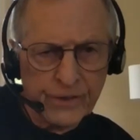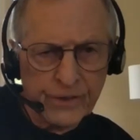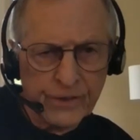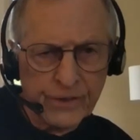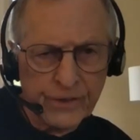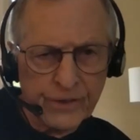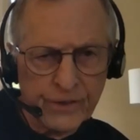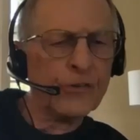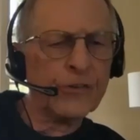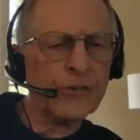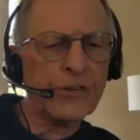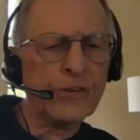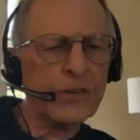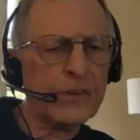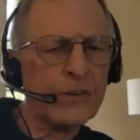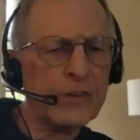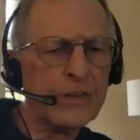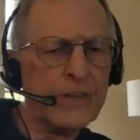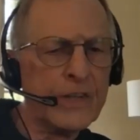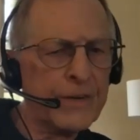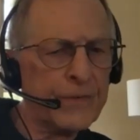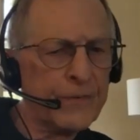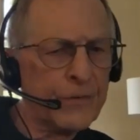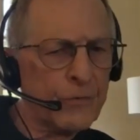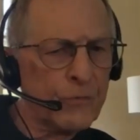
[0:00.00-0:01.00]
There's
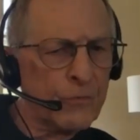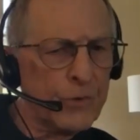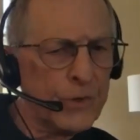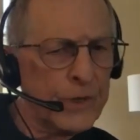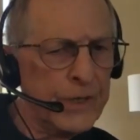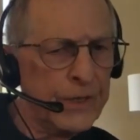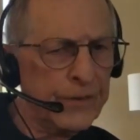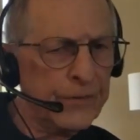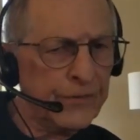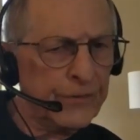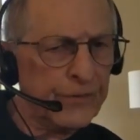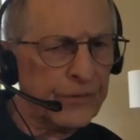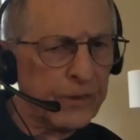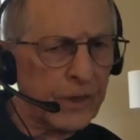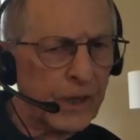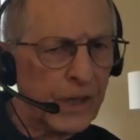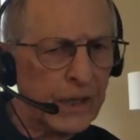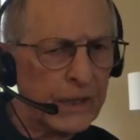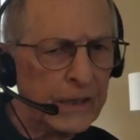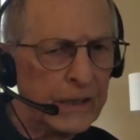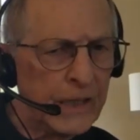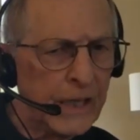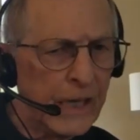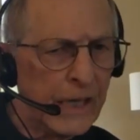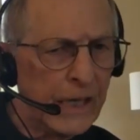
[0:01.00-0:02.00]
different reasons like
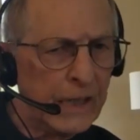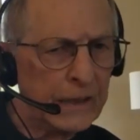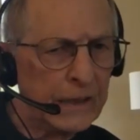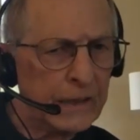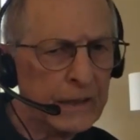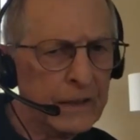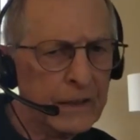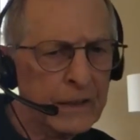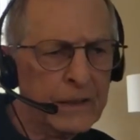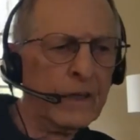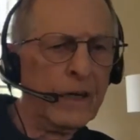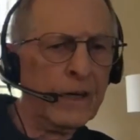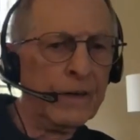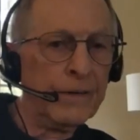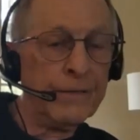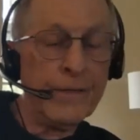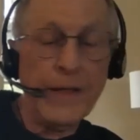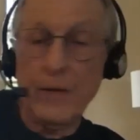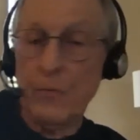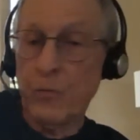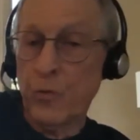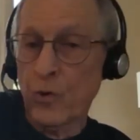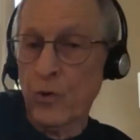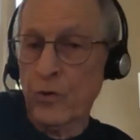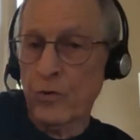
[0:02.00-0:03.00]
that. They
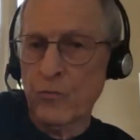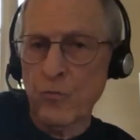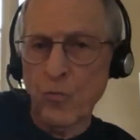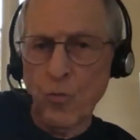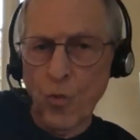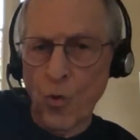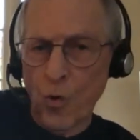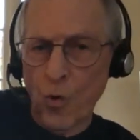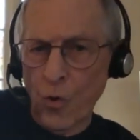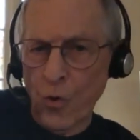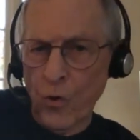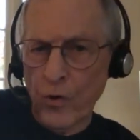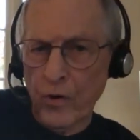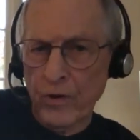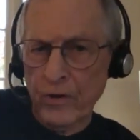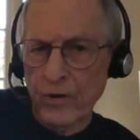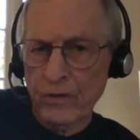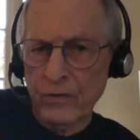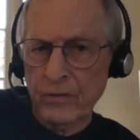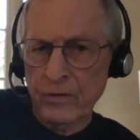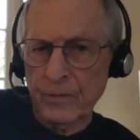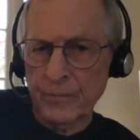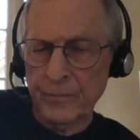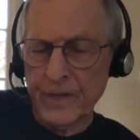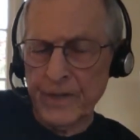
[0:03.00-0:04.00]
were in war
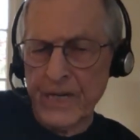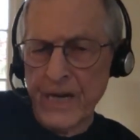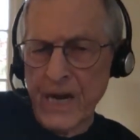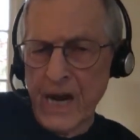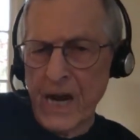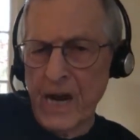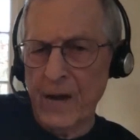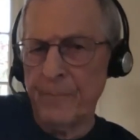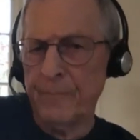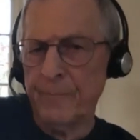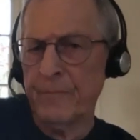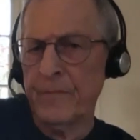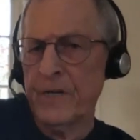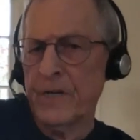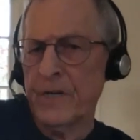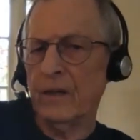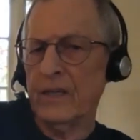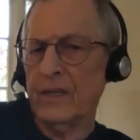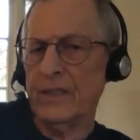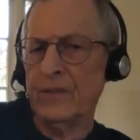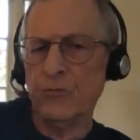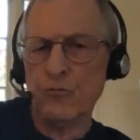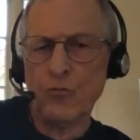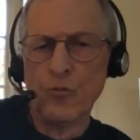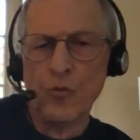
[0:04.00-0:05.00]
and became
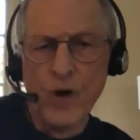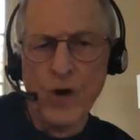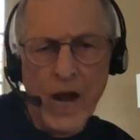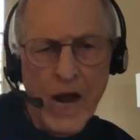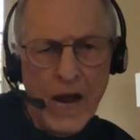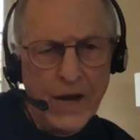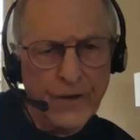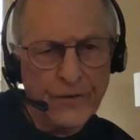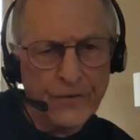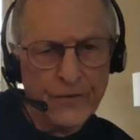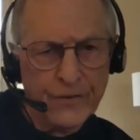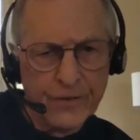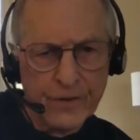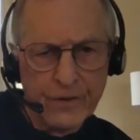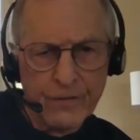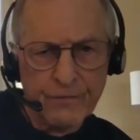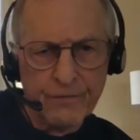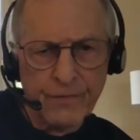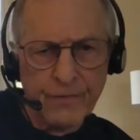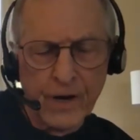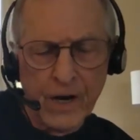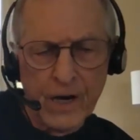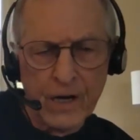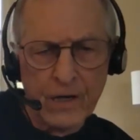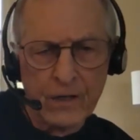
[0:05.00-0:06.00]
enraged and
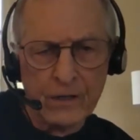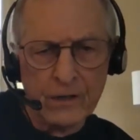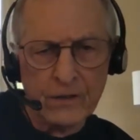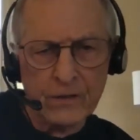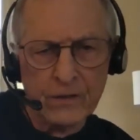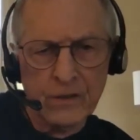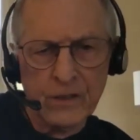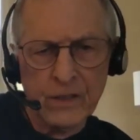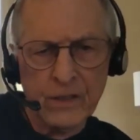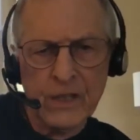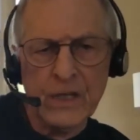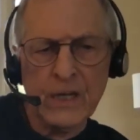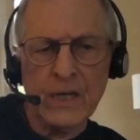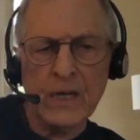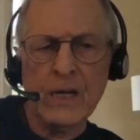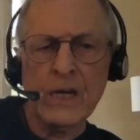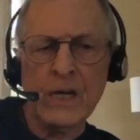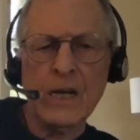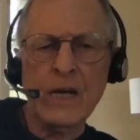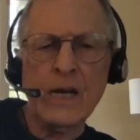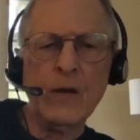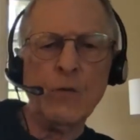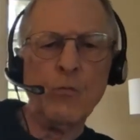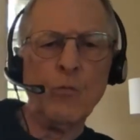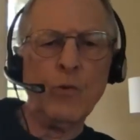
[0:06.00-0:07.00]
violent.
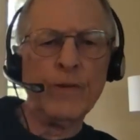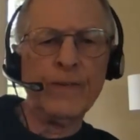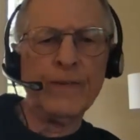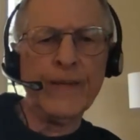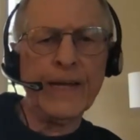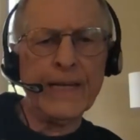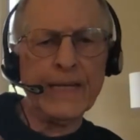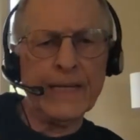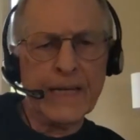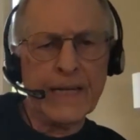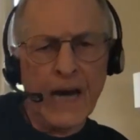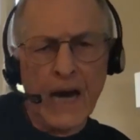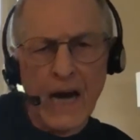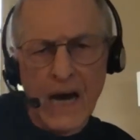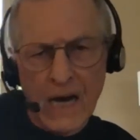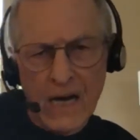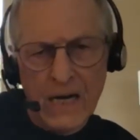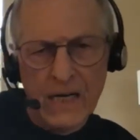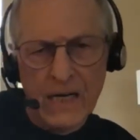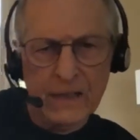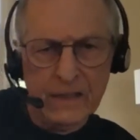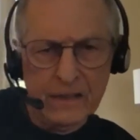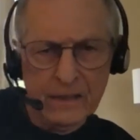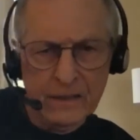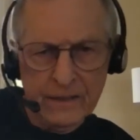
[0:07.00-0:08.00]
And when they
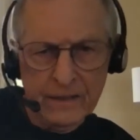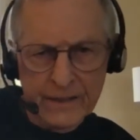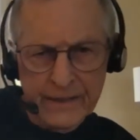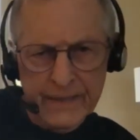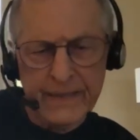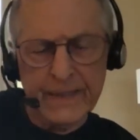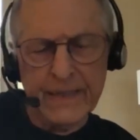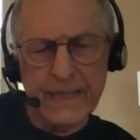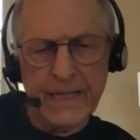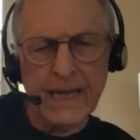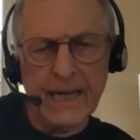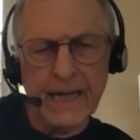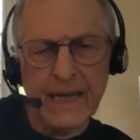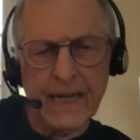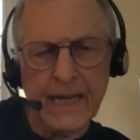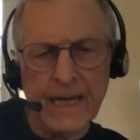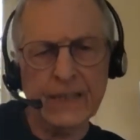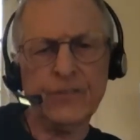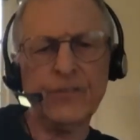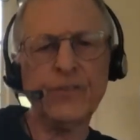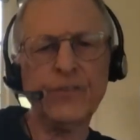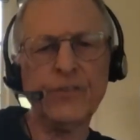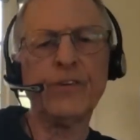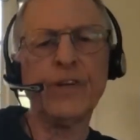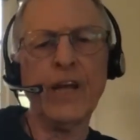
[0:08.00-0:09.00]
die in that
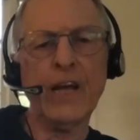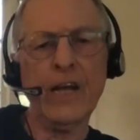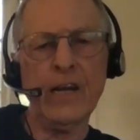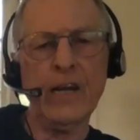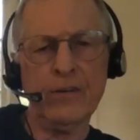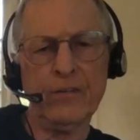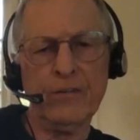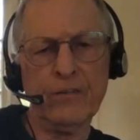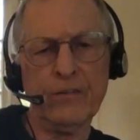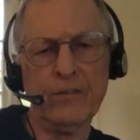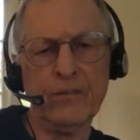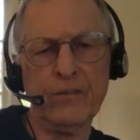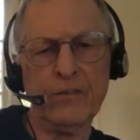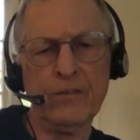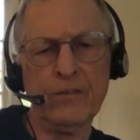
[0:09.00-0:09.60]
state,